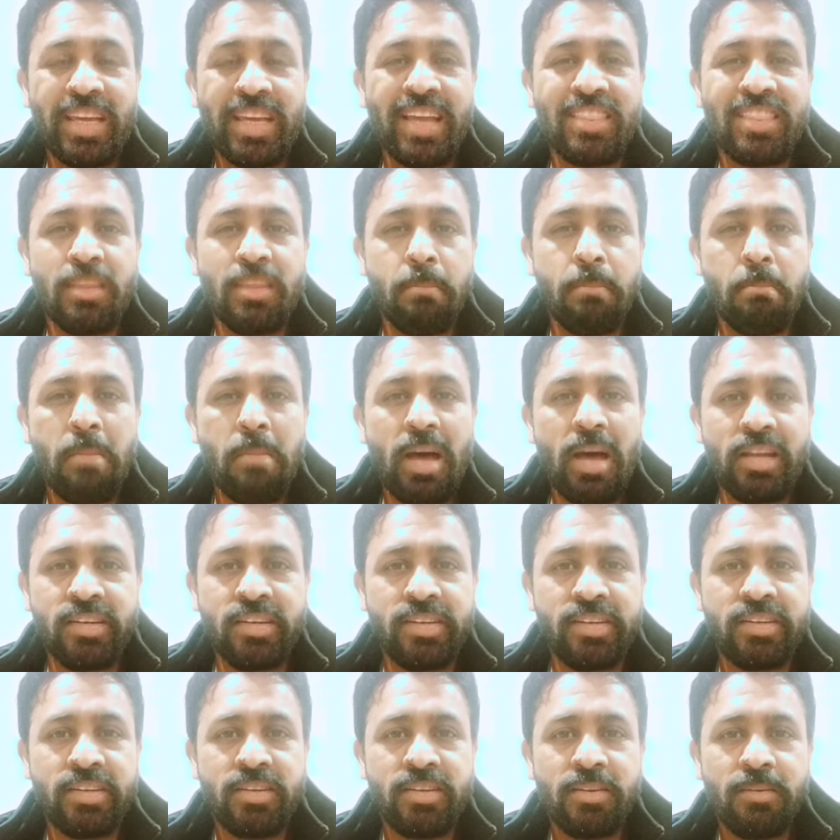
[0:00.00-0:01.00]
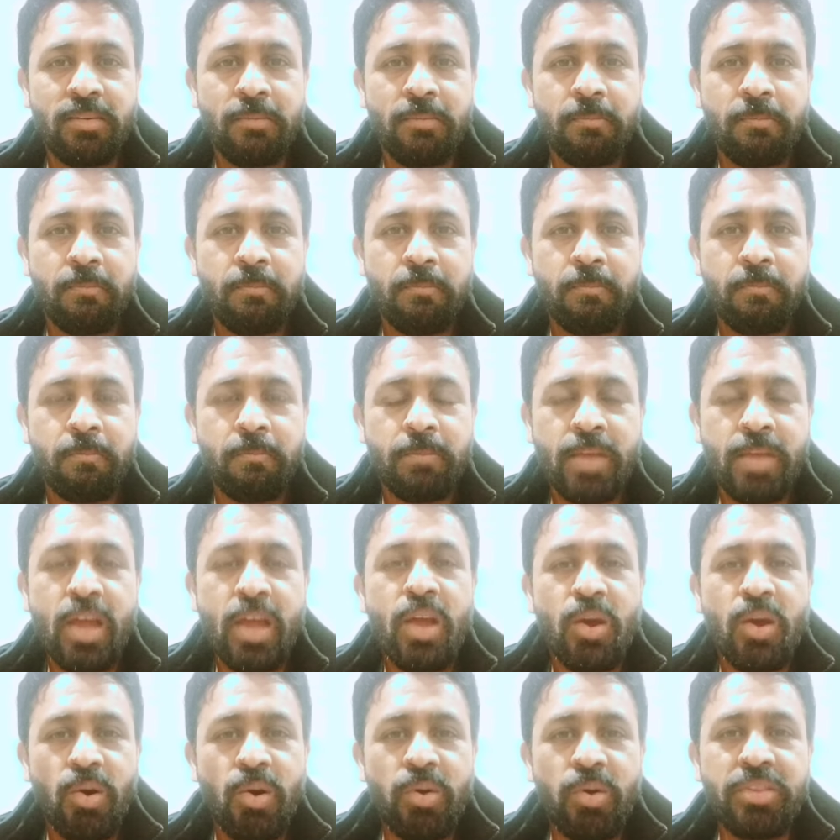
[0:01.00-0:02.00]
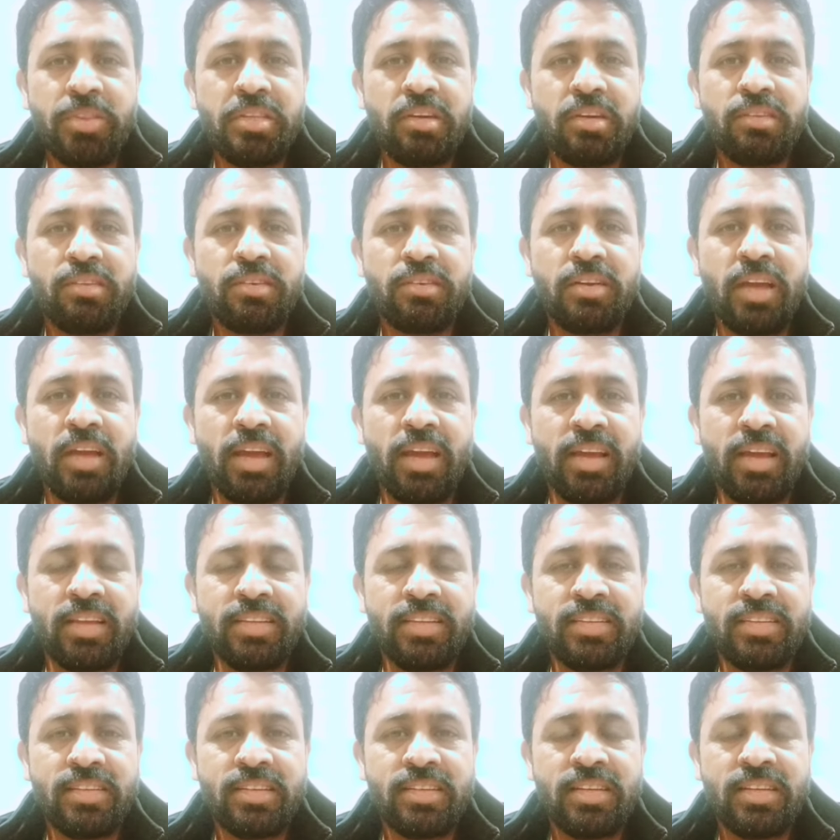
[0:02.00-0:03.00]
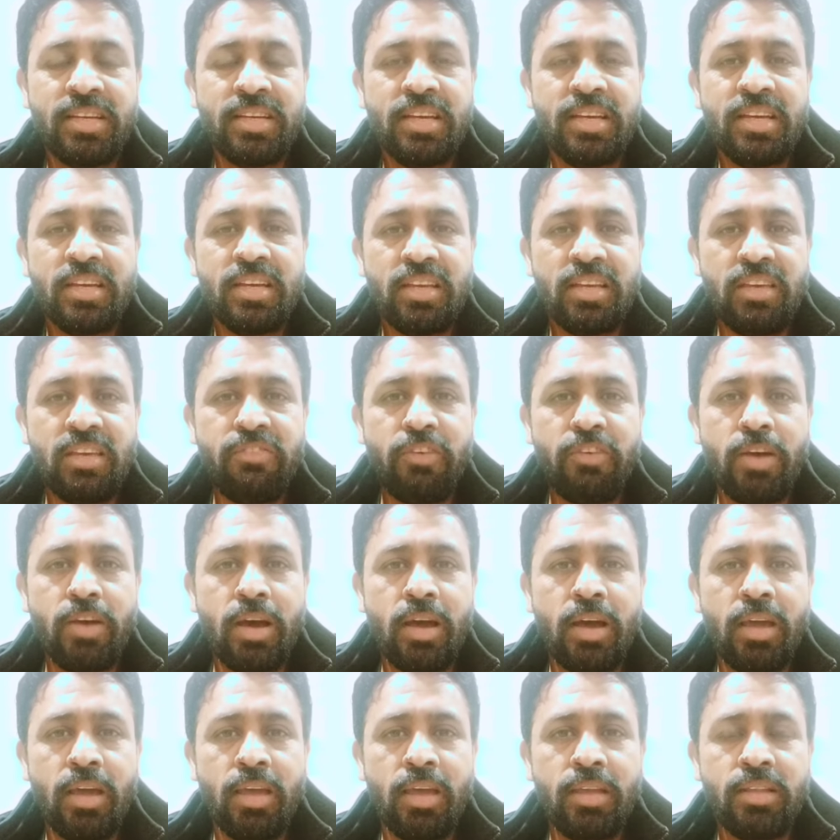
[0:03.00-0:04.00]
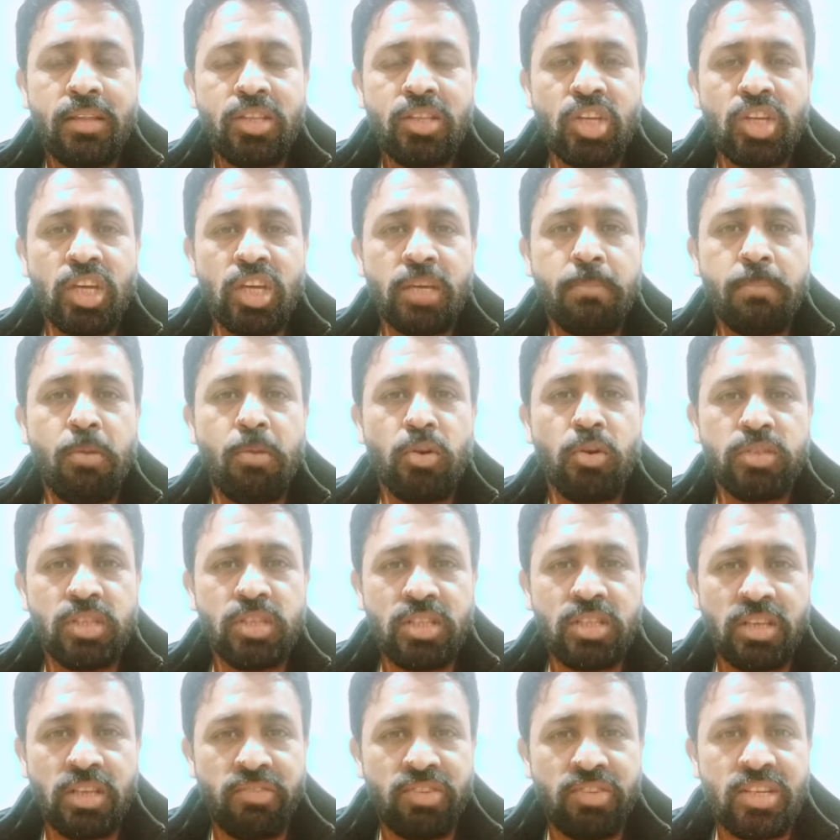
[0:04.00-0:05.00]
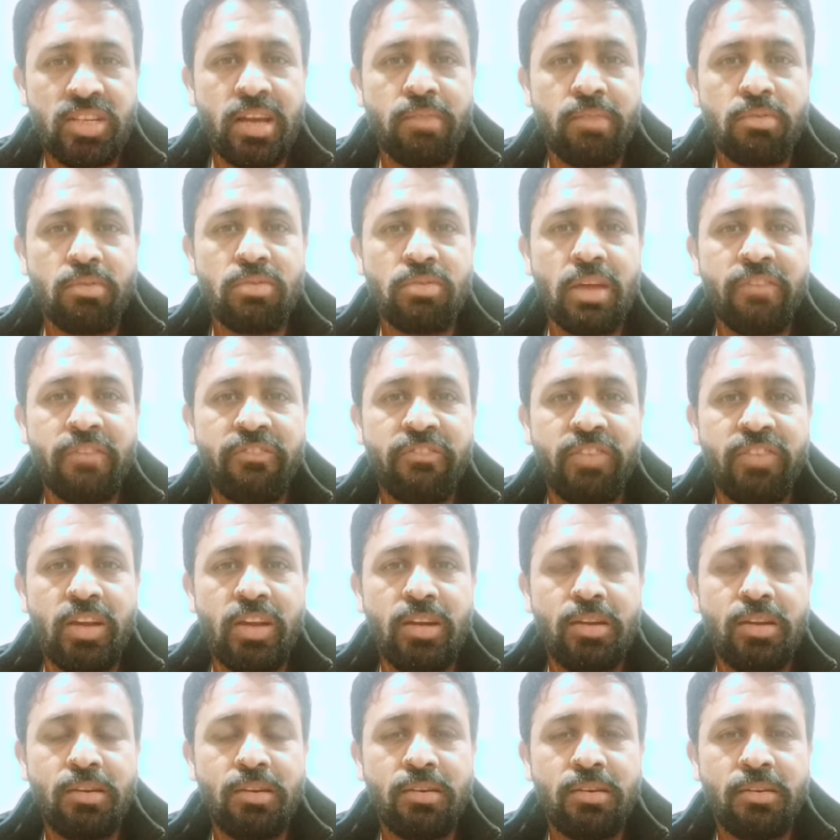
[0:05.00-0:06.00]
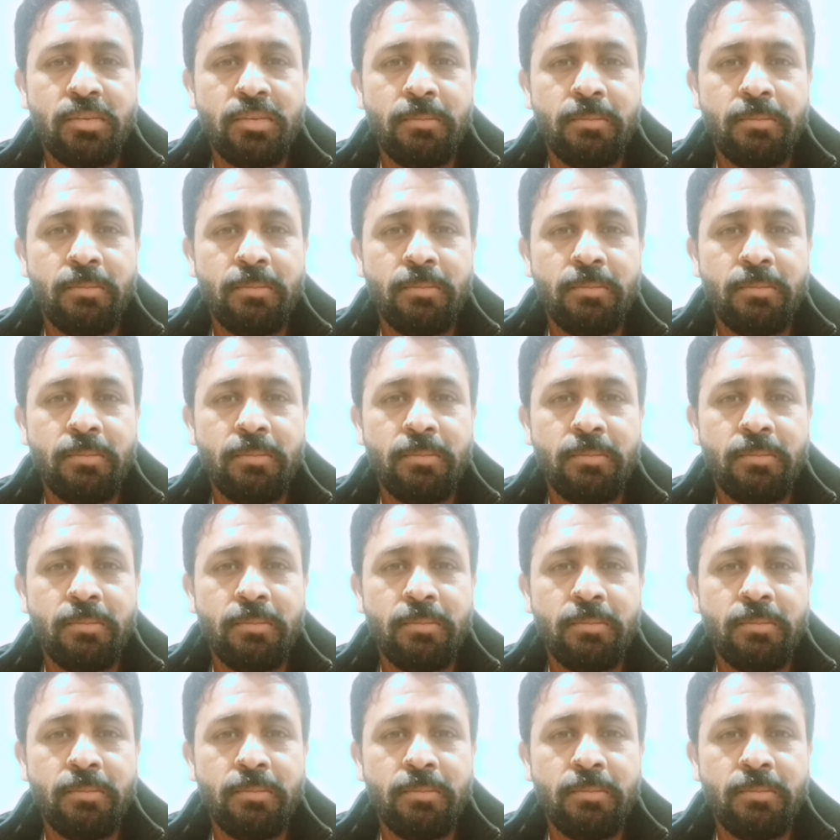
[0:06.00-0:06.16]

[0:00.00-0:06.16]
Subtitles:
at the mud. On the other hand, if I take positivity out of that failure,